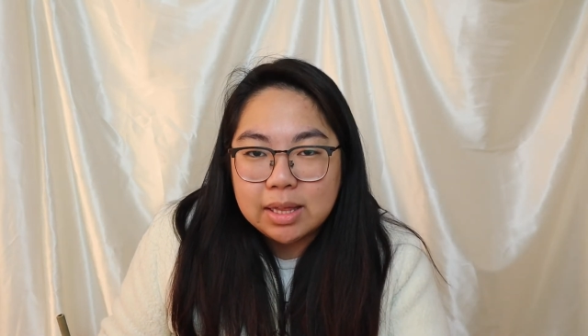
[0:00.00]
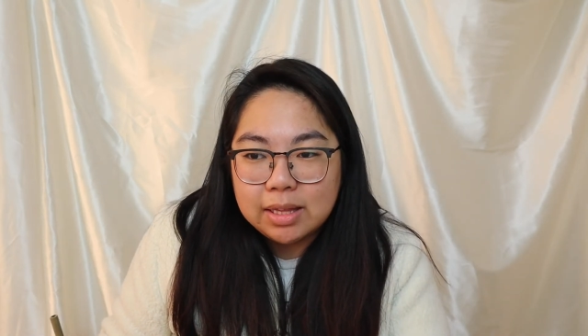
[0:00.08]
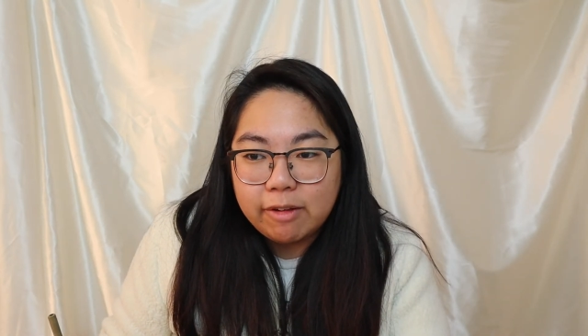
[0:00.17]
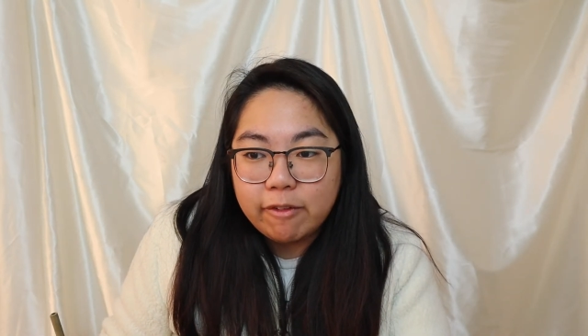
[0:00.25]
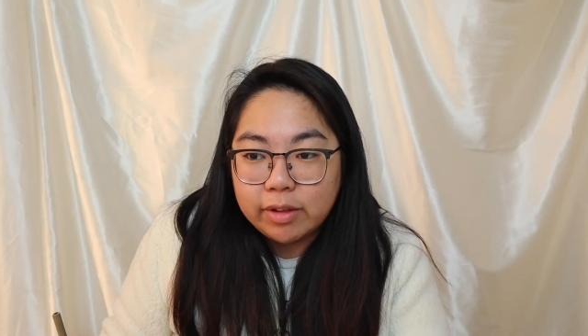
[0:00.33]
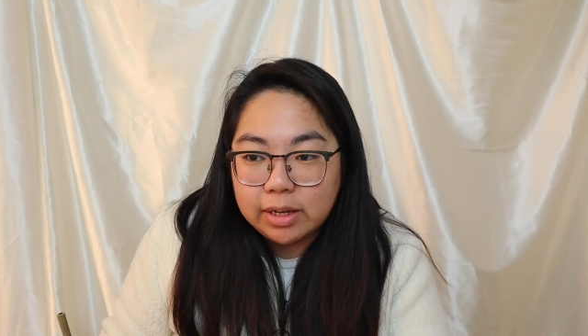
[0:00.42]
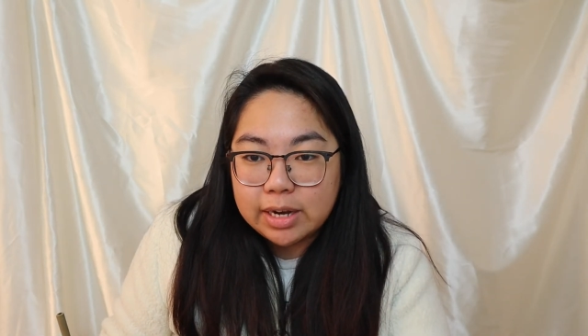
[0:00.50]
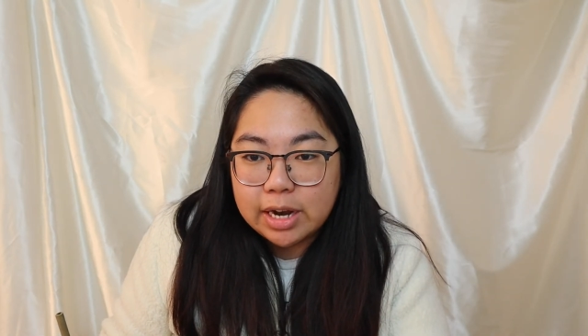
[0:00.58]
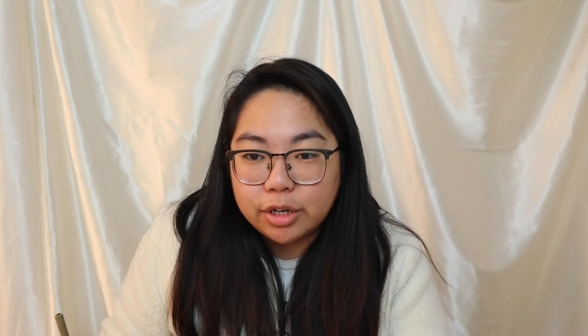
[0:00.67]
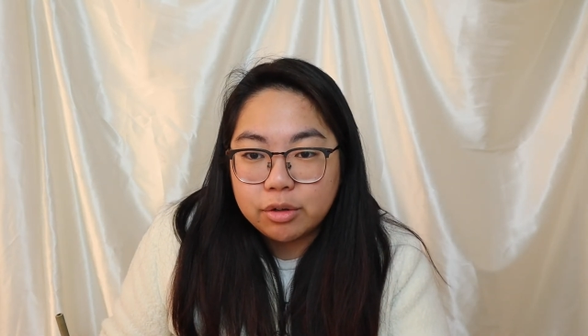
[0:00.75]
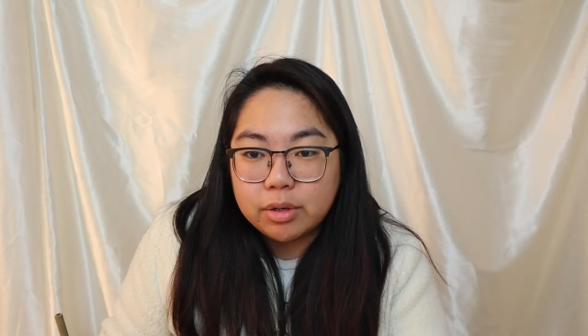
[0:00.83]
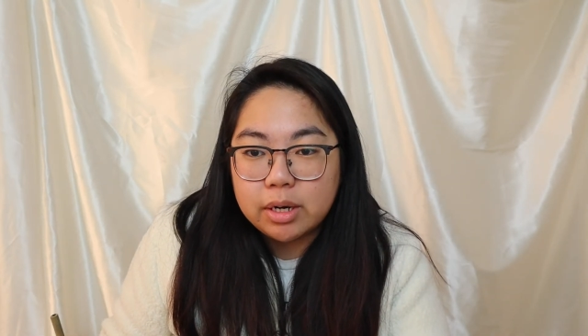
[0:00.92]
the
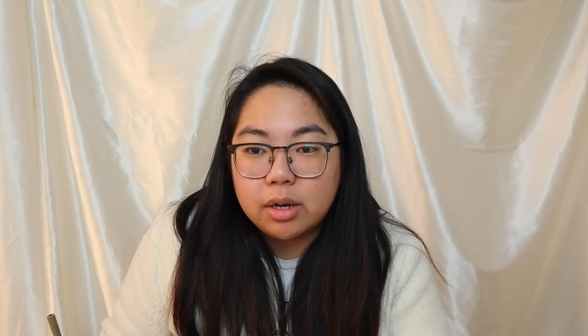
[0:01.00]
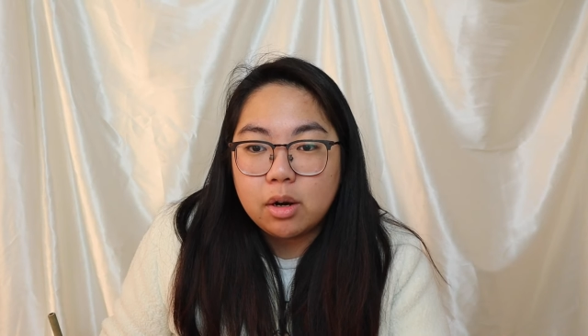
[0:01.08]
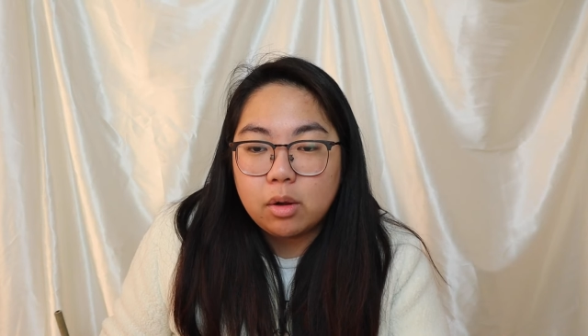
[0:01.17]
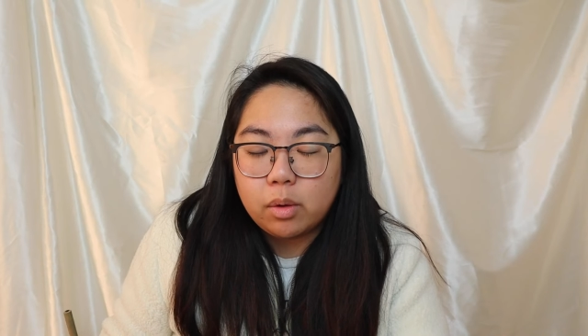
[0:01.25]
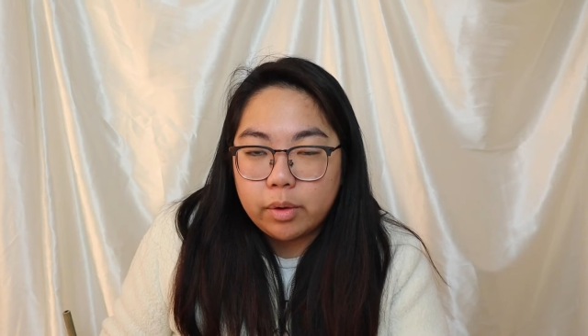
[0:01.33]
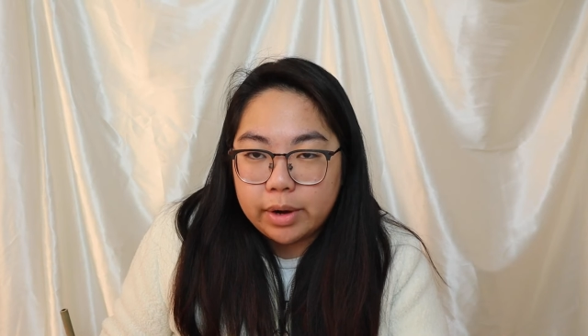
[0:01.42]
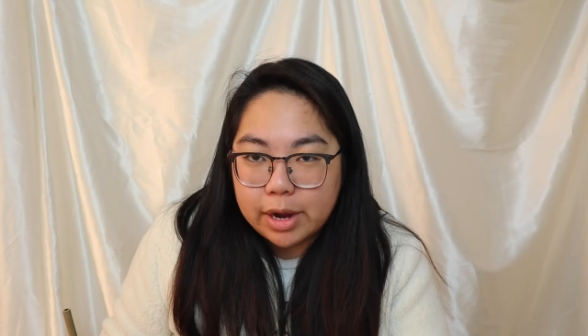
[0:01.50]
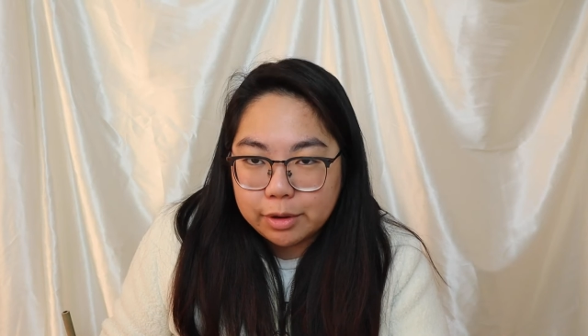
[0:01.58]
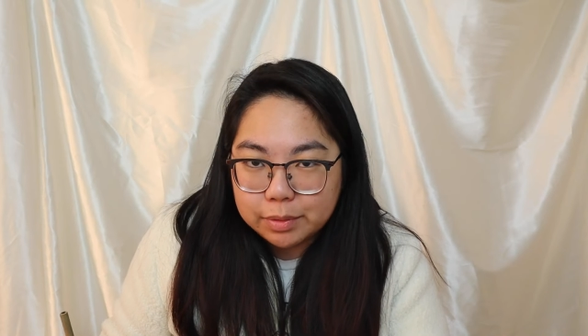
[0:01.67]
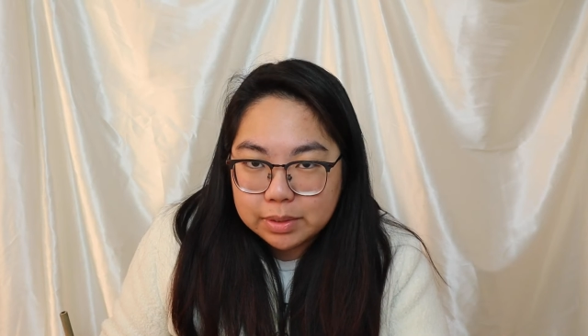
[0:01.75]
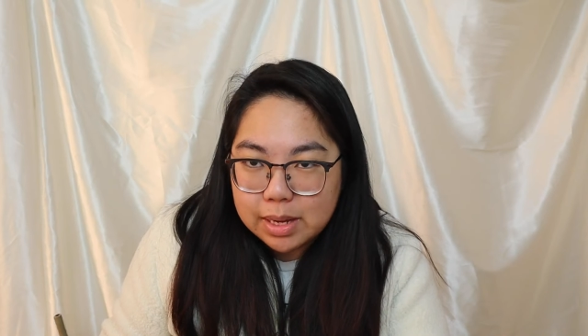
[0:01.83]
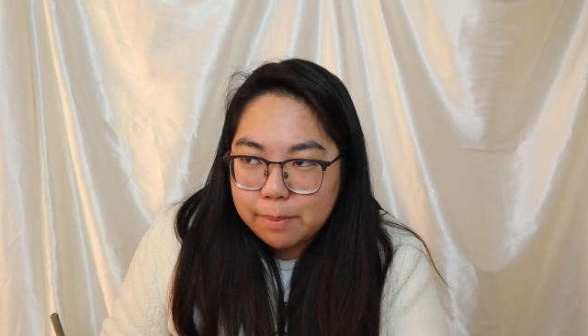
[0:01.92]
Philodendron
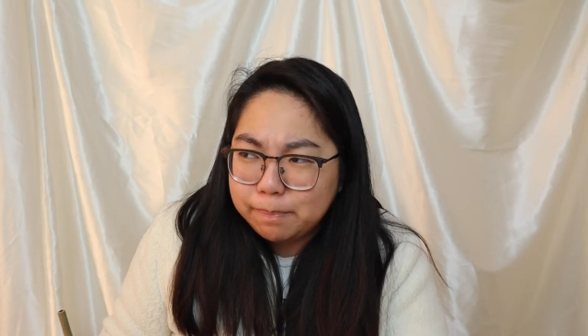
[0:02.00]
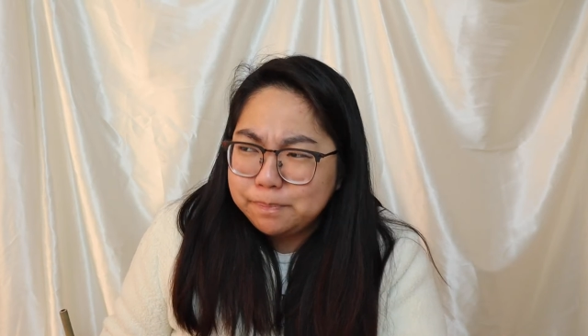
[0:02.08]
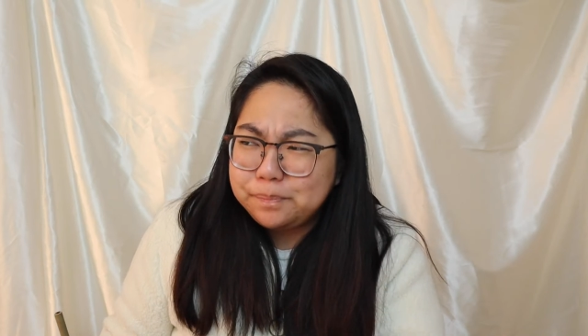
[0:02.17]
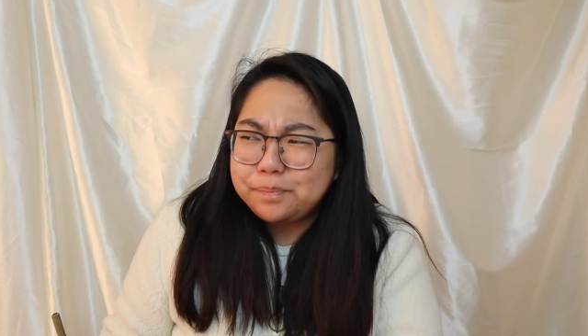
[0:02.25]
Gloriosum.